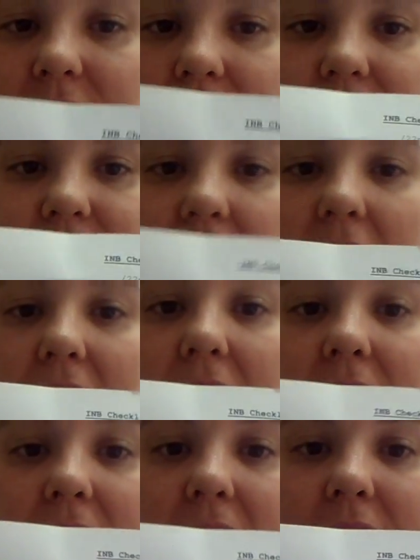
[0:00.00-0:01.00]
this,
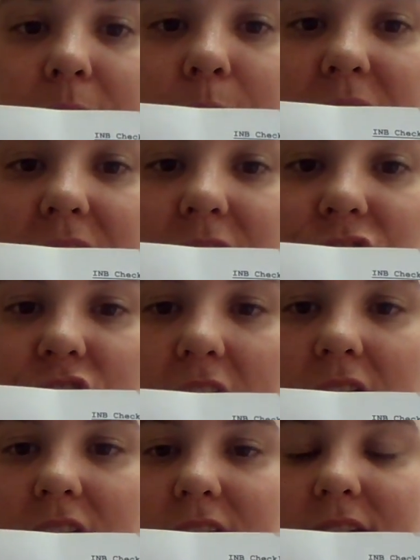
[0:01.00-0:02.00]
INB
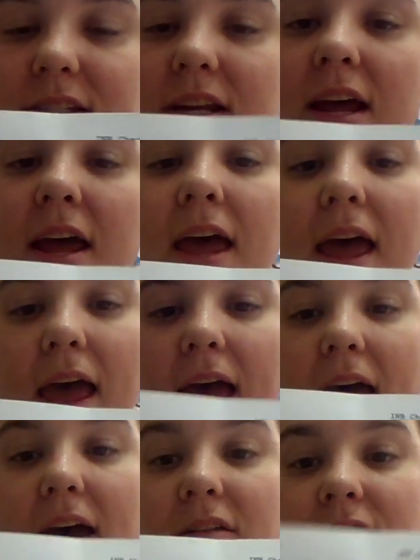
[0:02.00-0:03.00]
checklist.
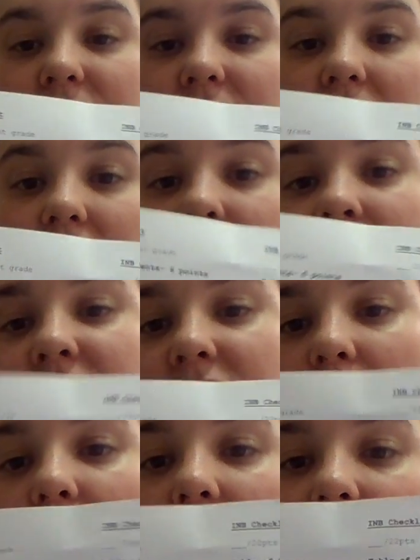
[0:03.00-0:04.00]
Every
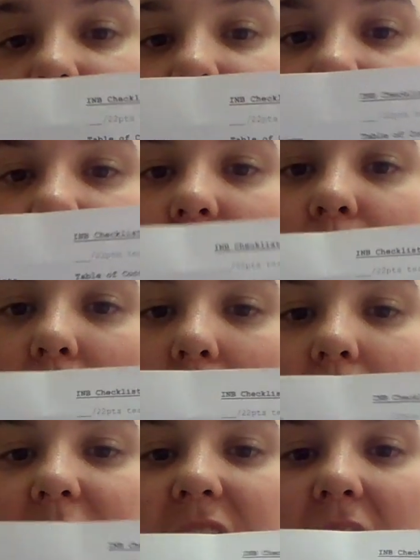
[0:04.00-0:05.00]
so often,
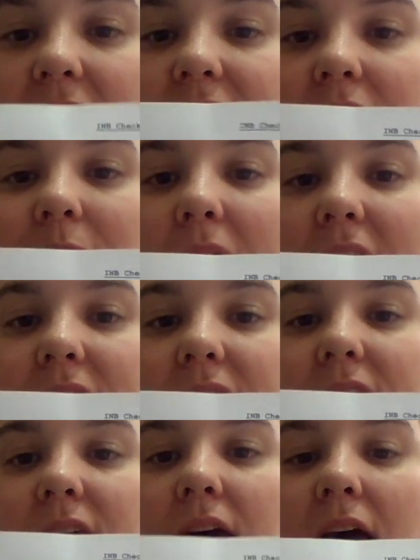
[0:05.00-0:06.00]
probably every month,
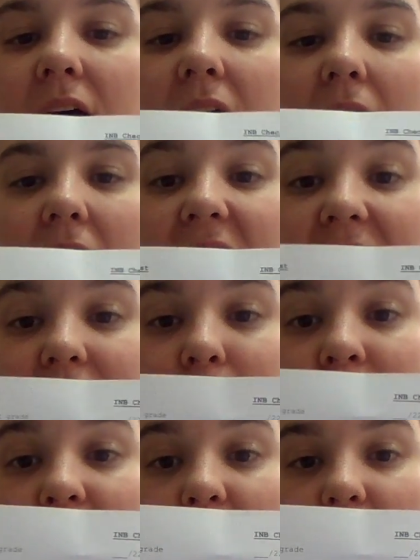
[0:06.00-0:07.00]
I
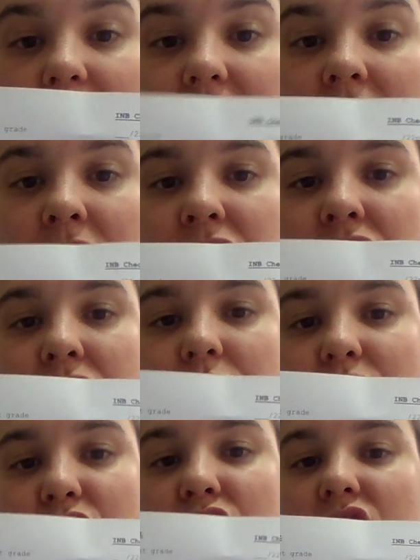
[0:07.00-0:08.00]
am going
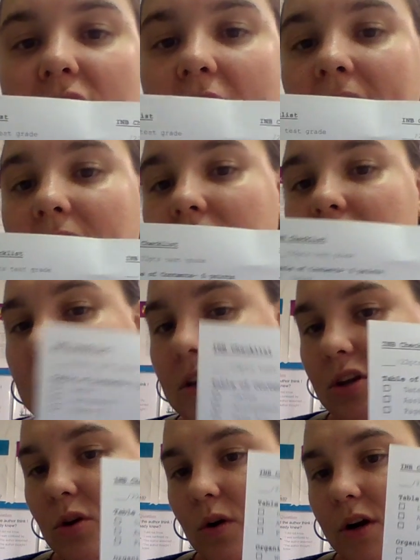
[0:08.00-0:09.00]
to check
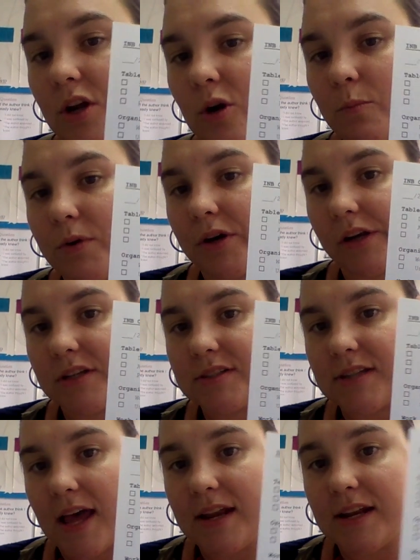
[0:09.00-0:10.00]
your
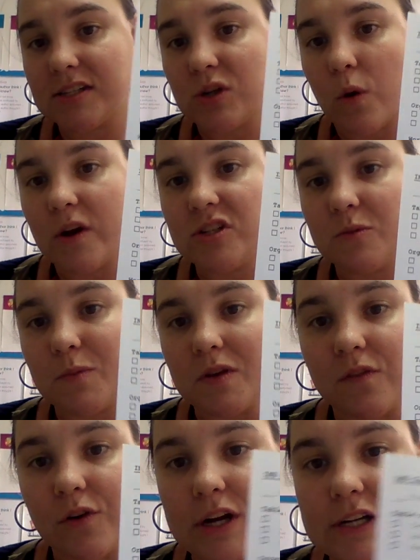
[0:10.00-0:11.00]
notebooks, and it's going to be
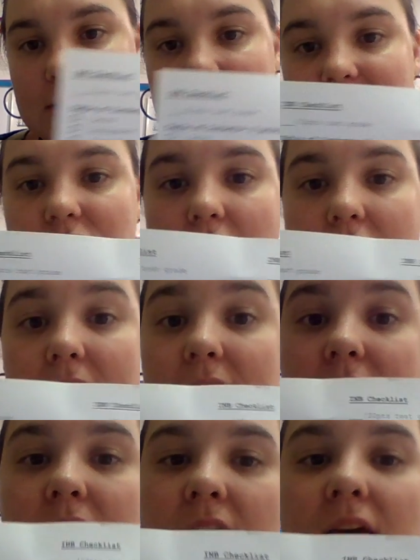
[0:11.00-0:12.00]
for a test grade.